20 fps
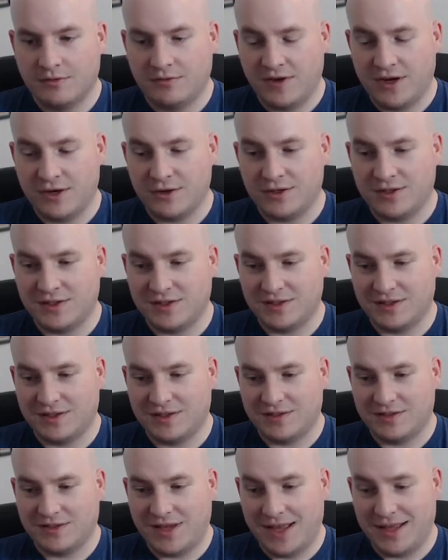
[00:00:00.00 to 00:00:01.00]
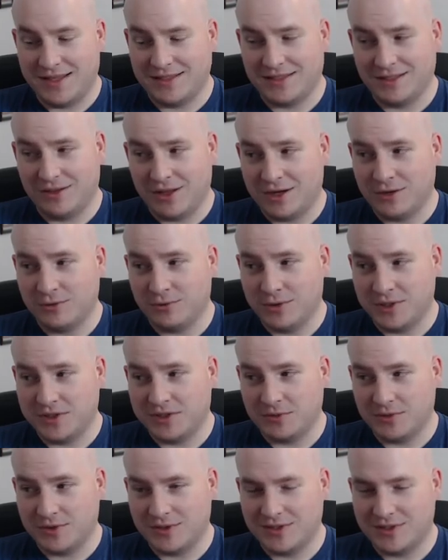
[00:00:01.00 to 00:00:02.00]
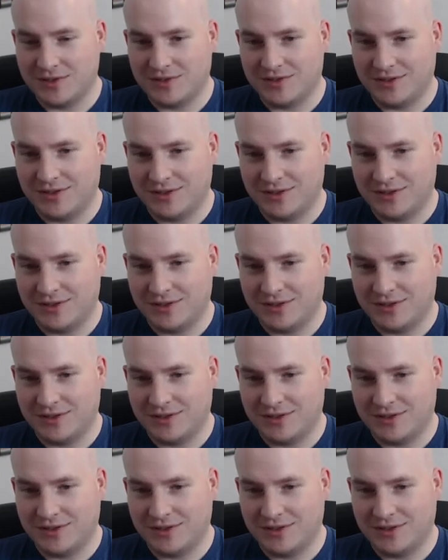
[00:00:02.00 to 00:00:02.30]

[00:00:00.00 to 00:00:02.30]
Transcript: Ferris, has a lot of resources.